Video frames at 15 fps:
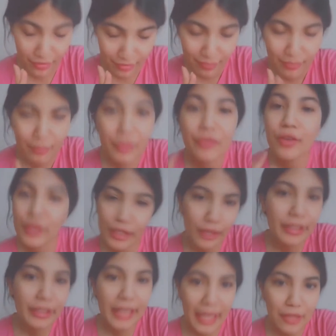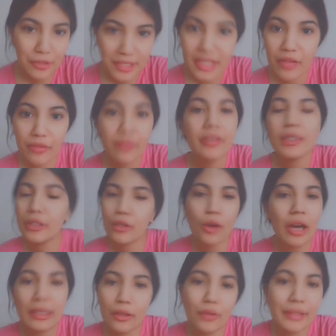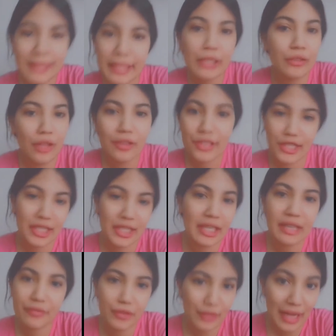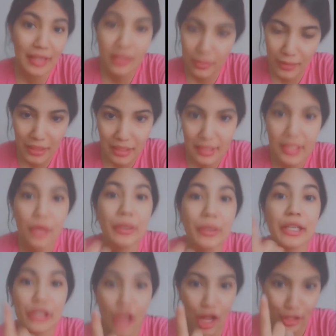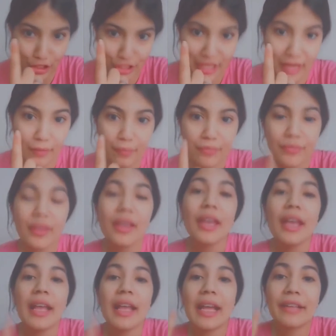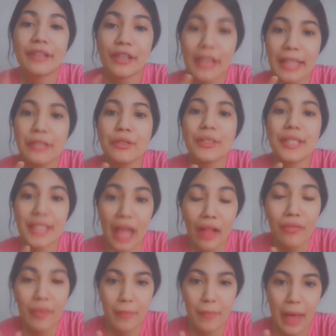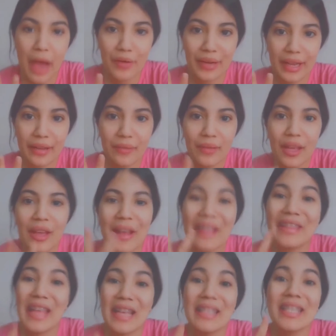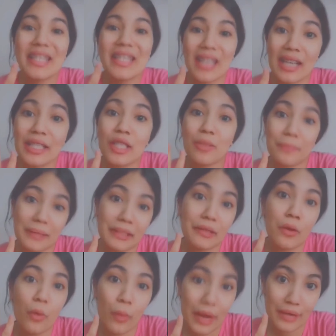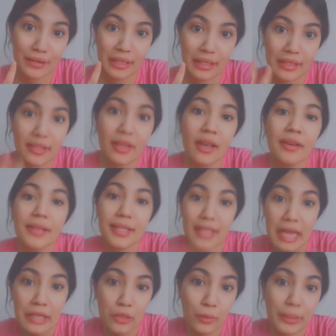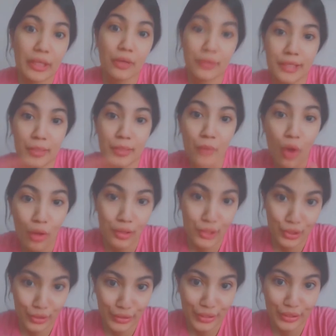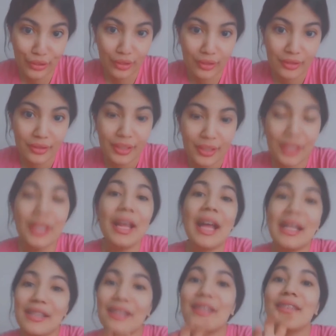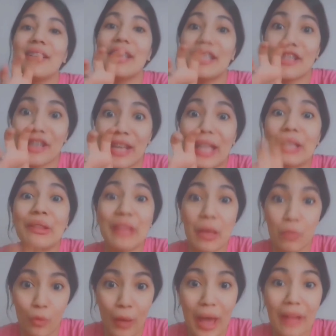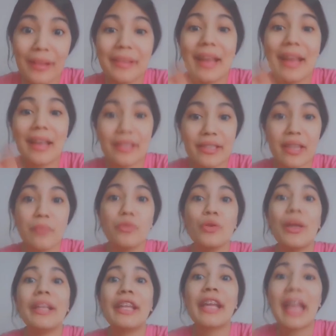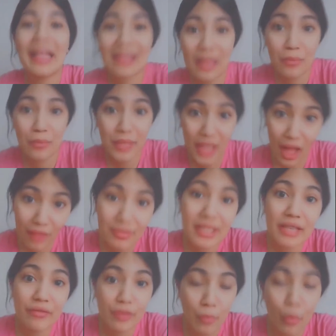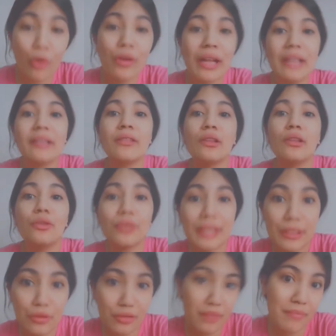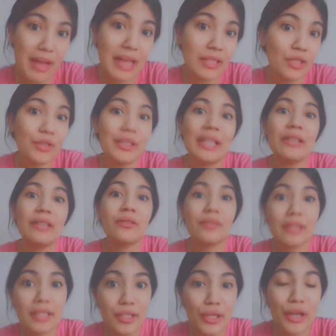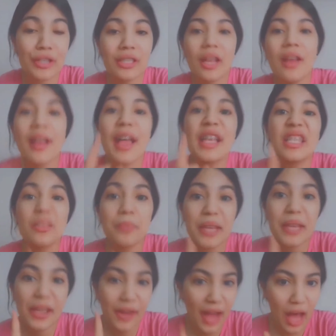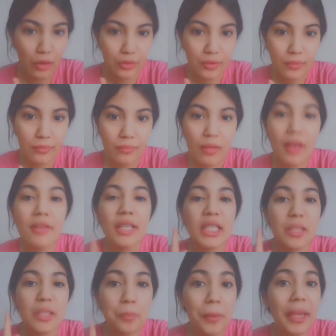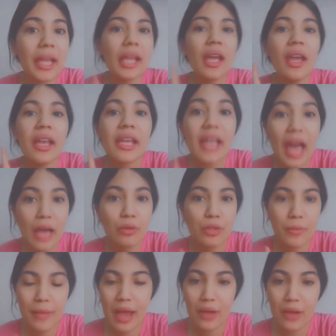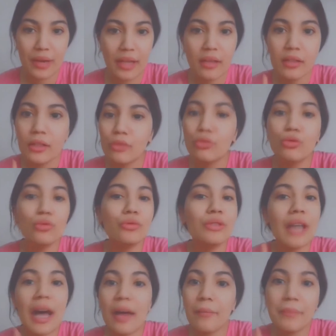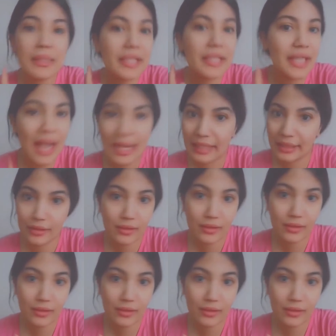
Before you educate yourself, you are already acknowledging it if you're asking me this. So acknowledge it, educate yourself about it, and then start spreading awareness. Start with your small circle and educate them well and ask them to educate themselves even more and look into the matter and research and speak out. Speak out about it. Do not be silent.